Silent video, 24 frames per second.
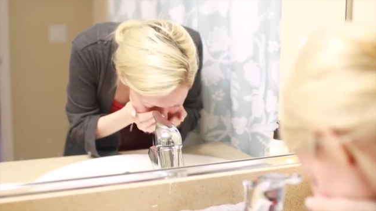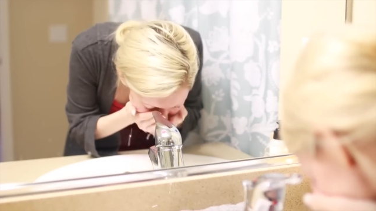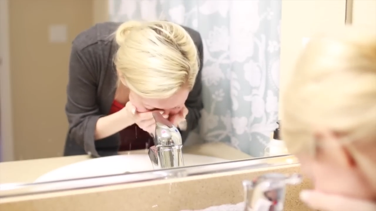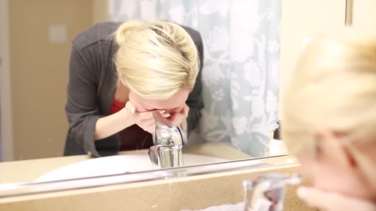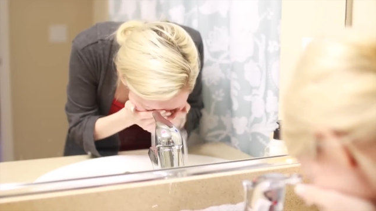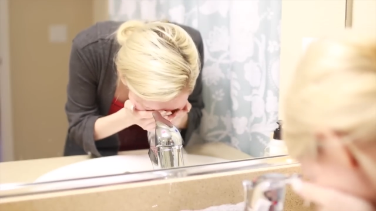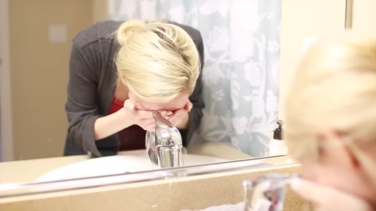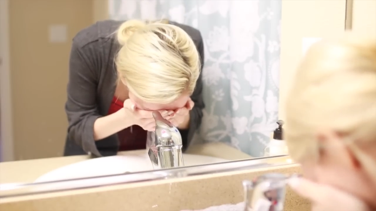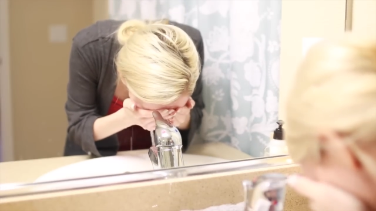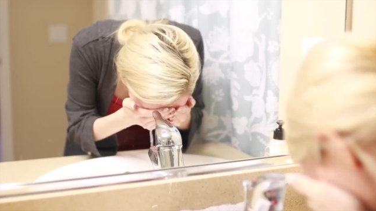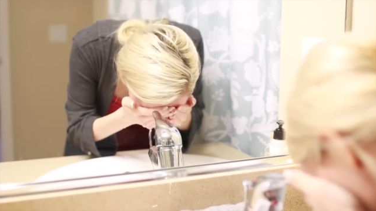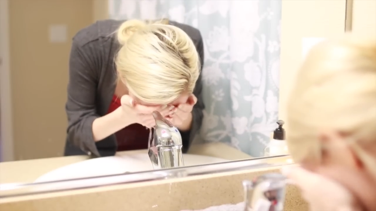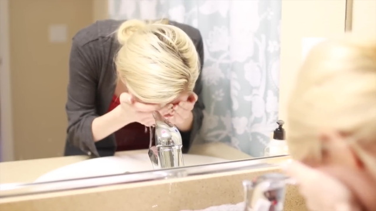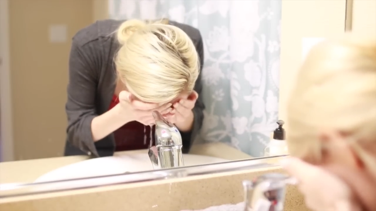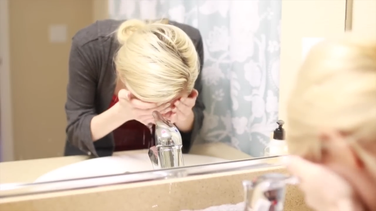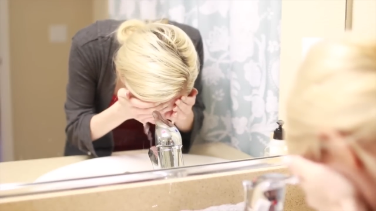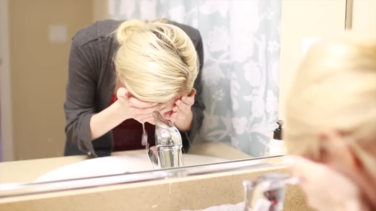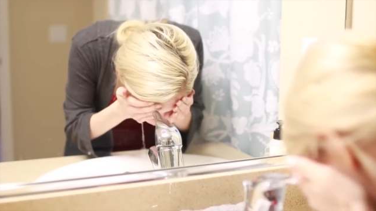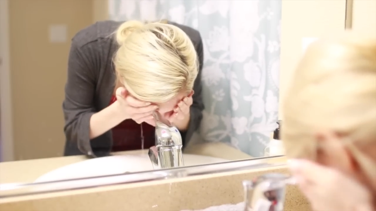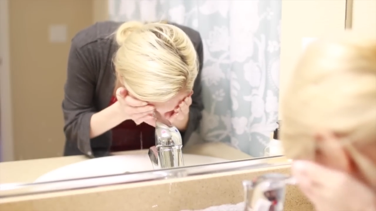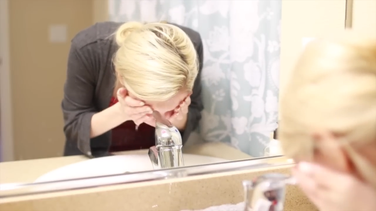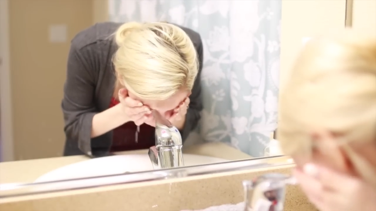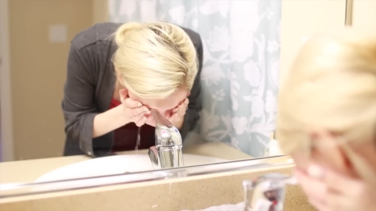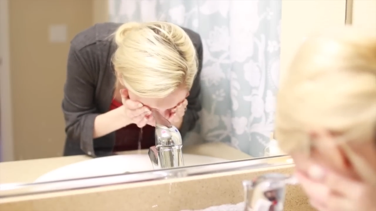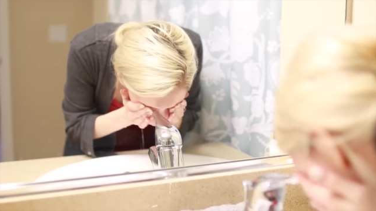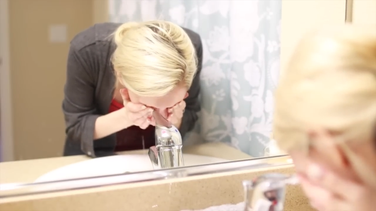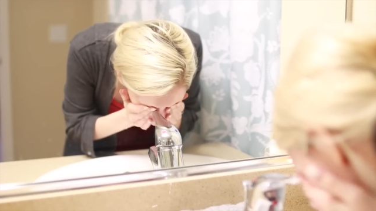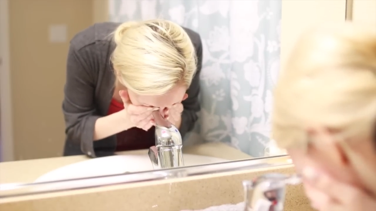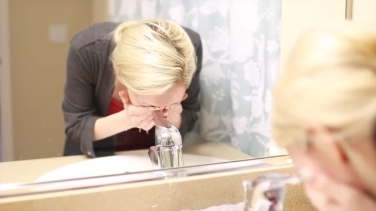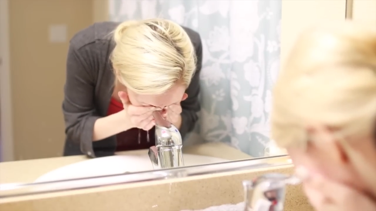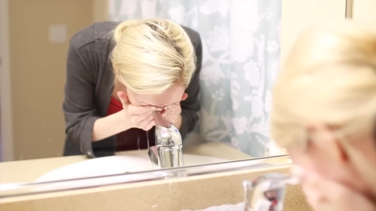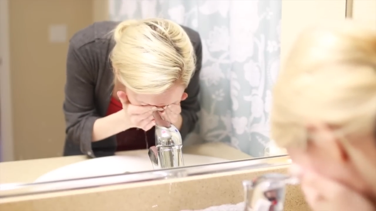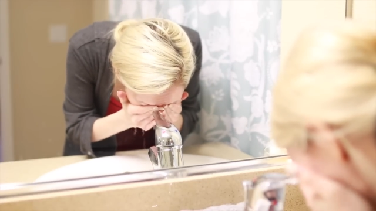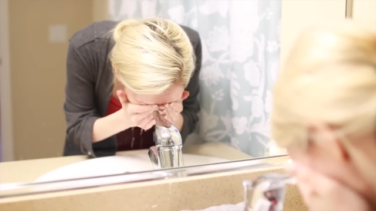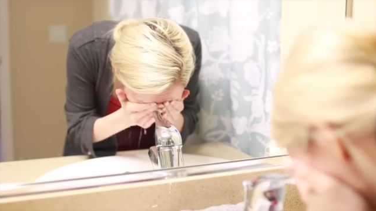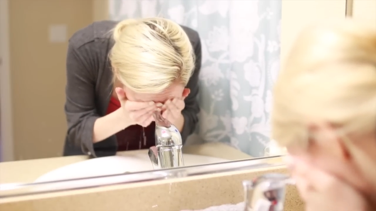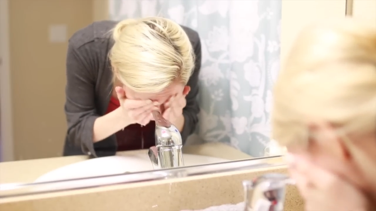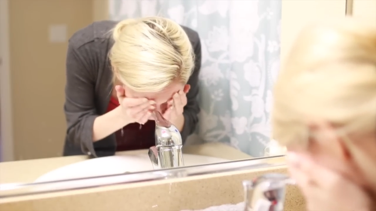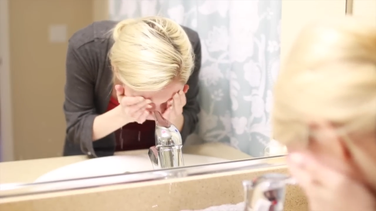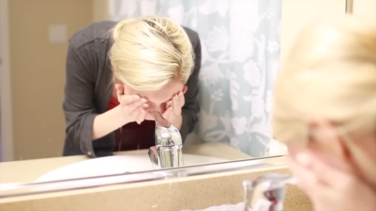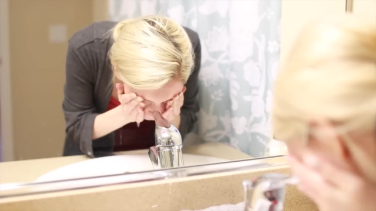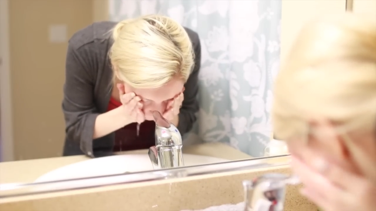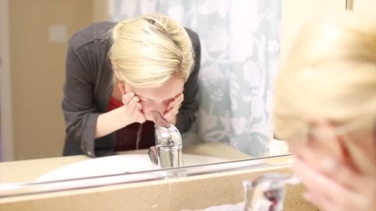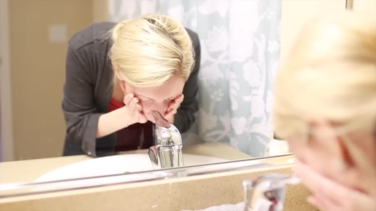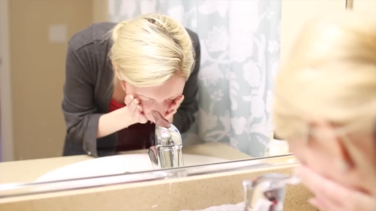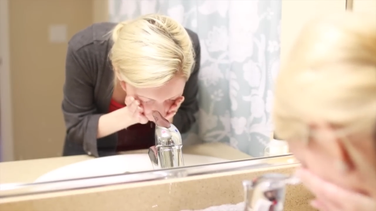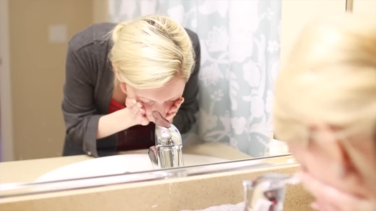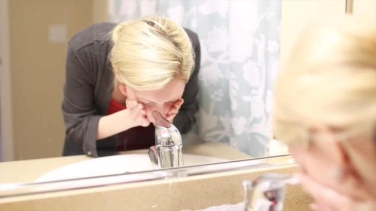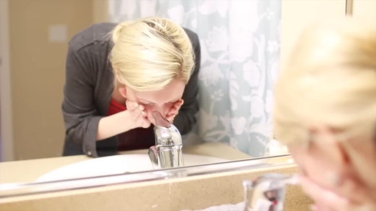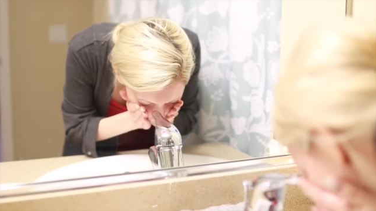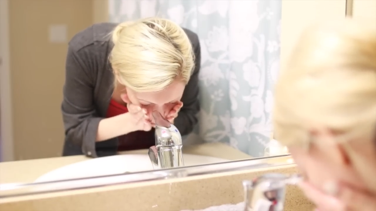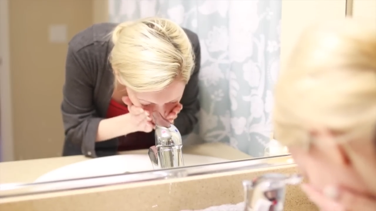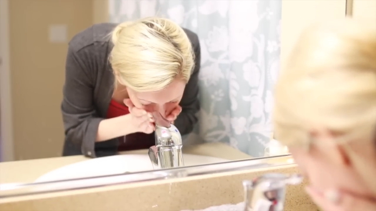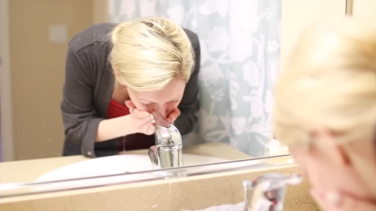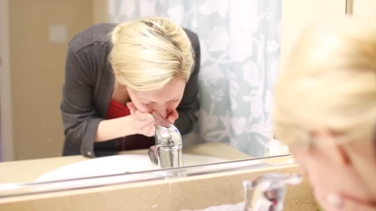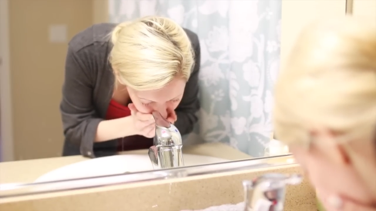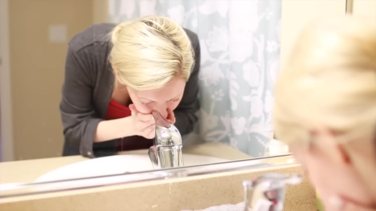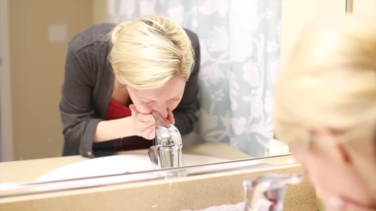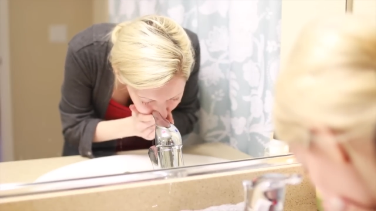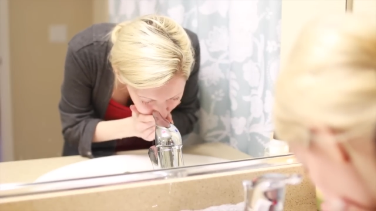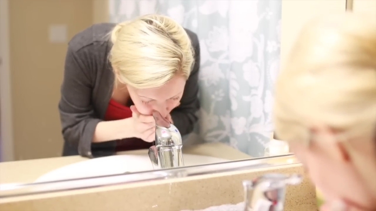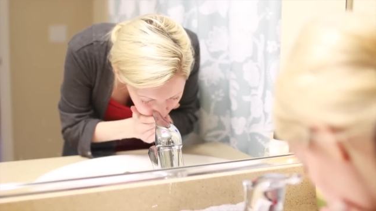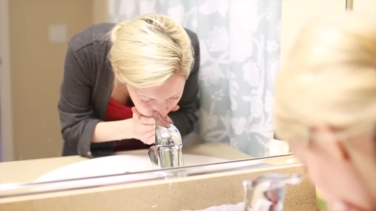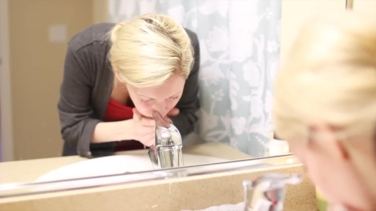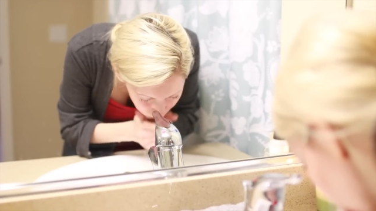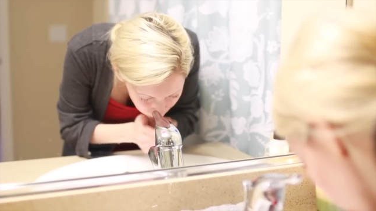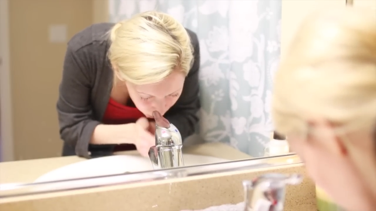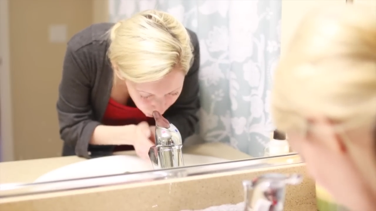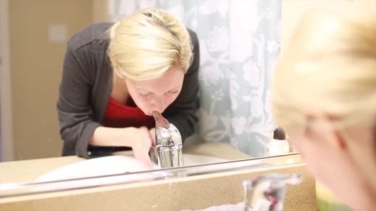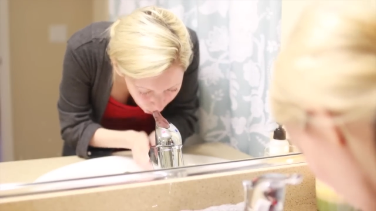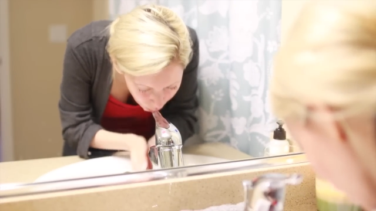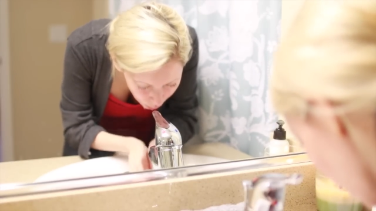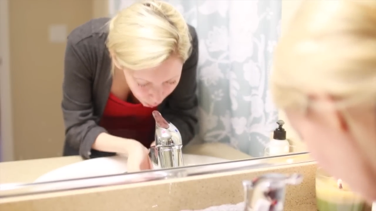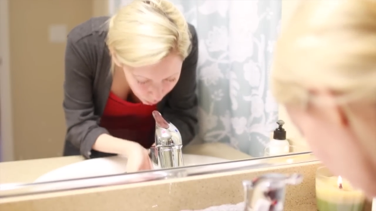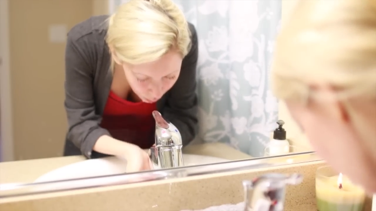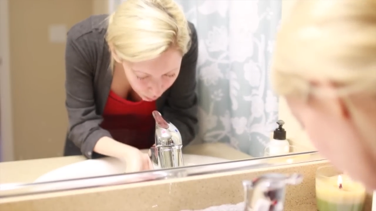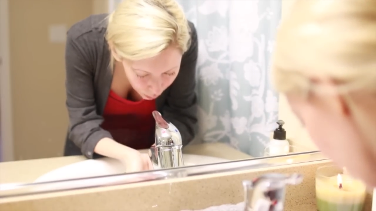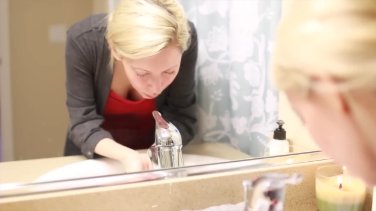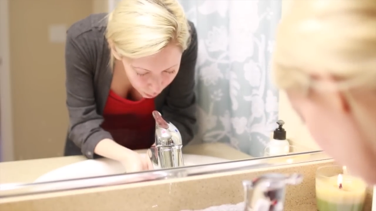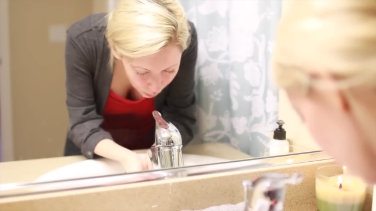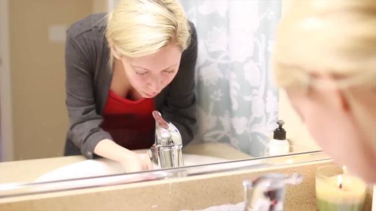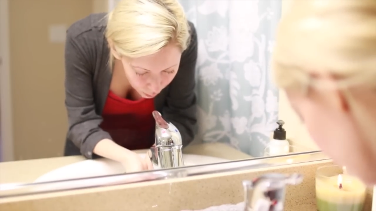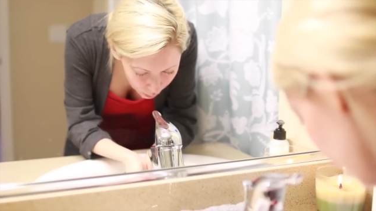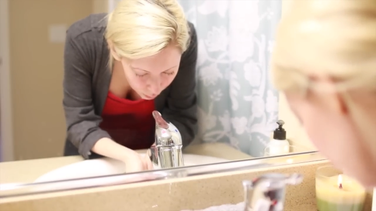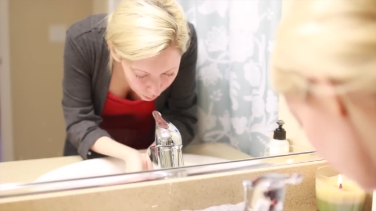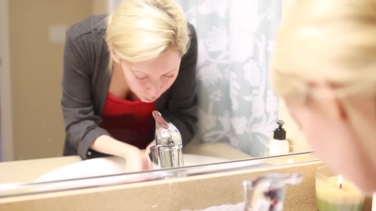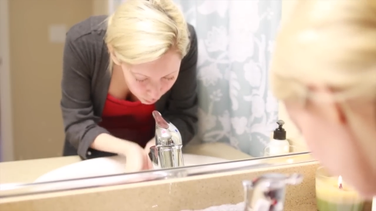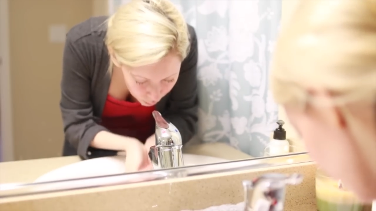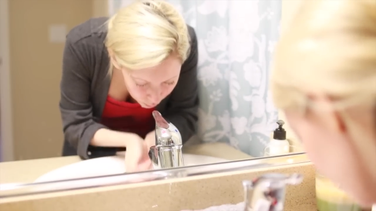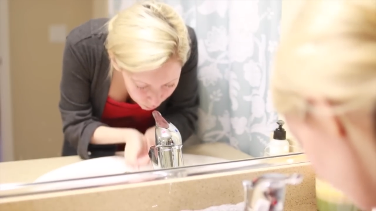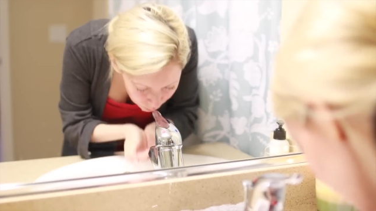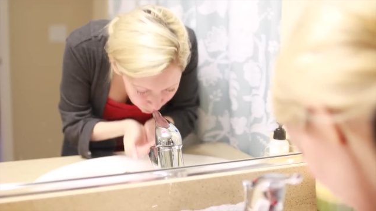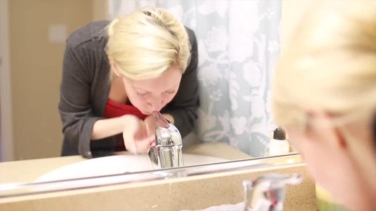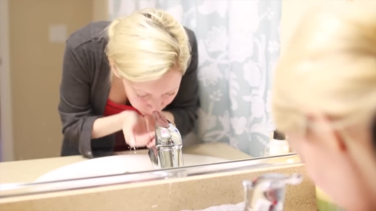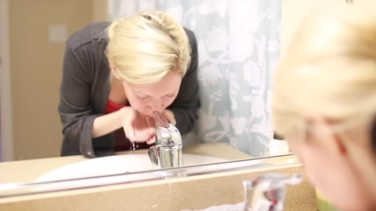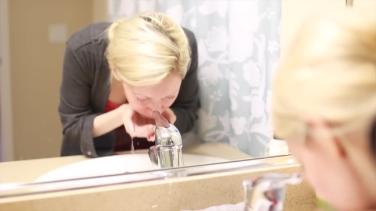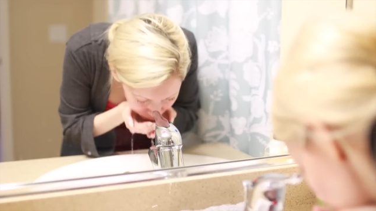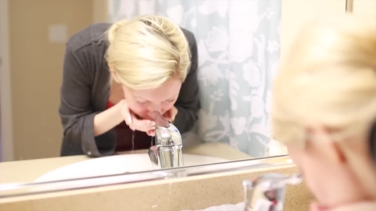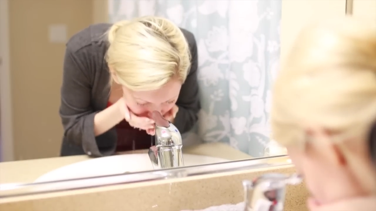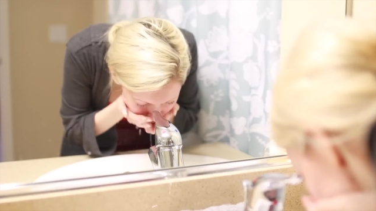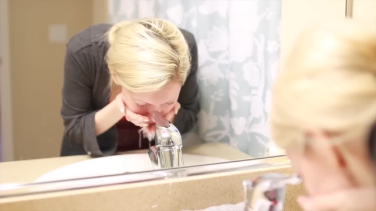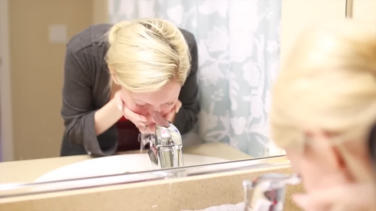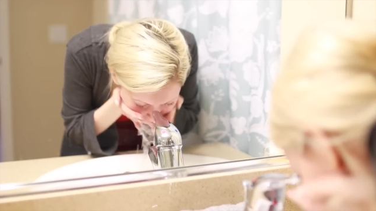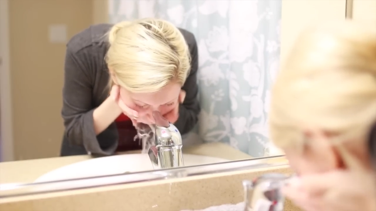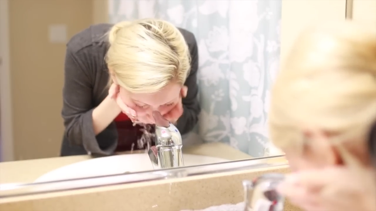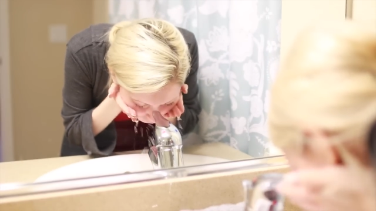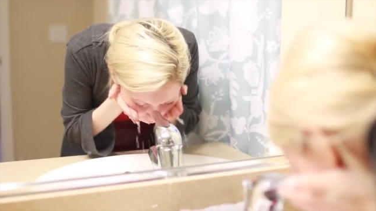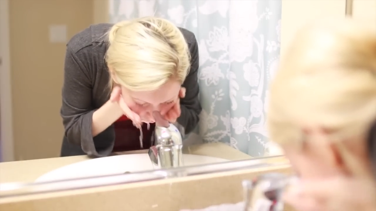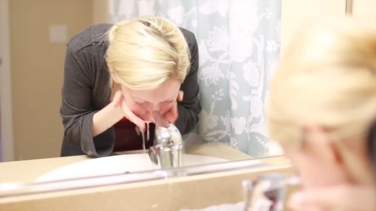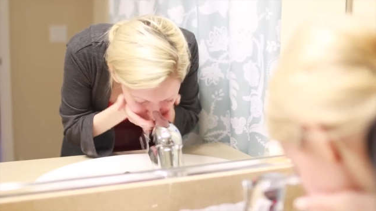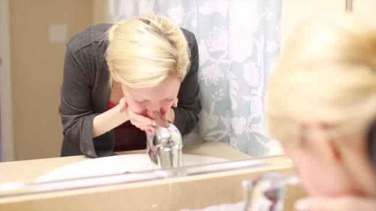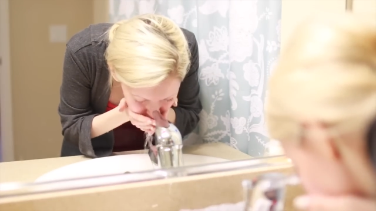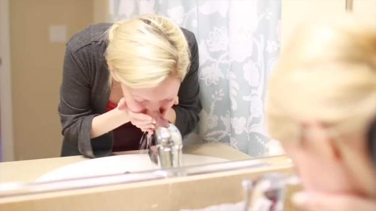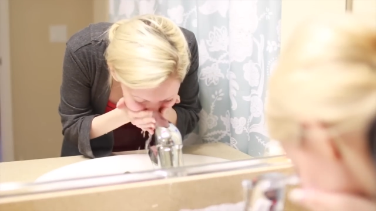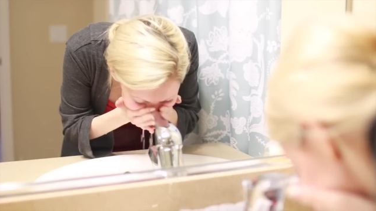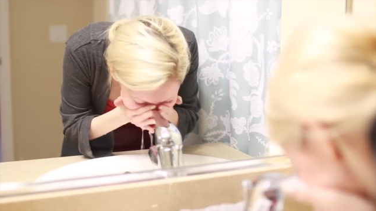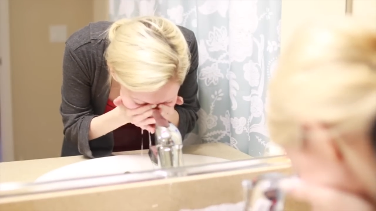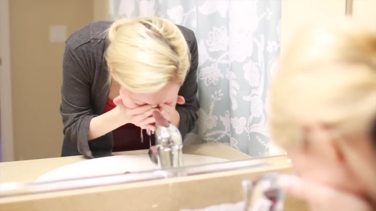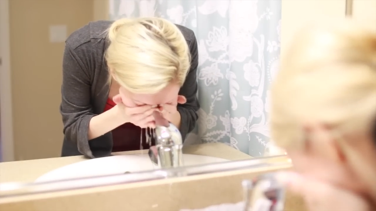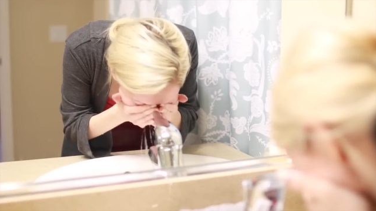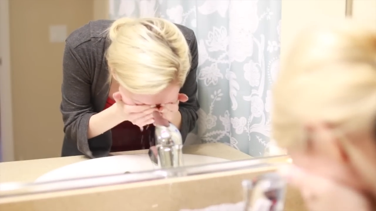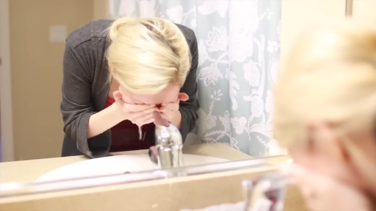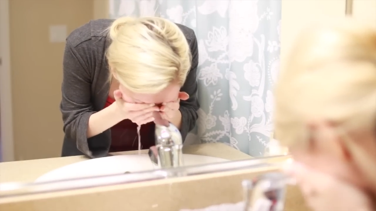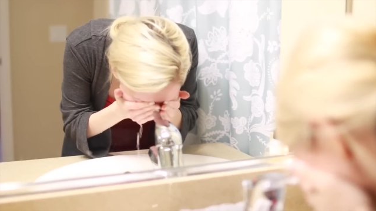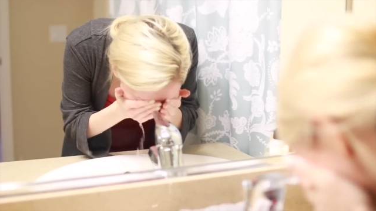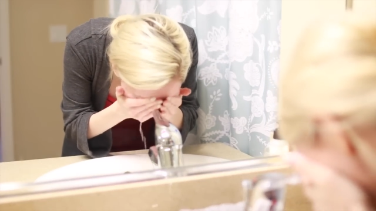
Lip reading: (no speaker visible)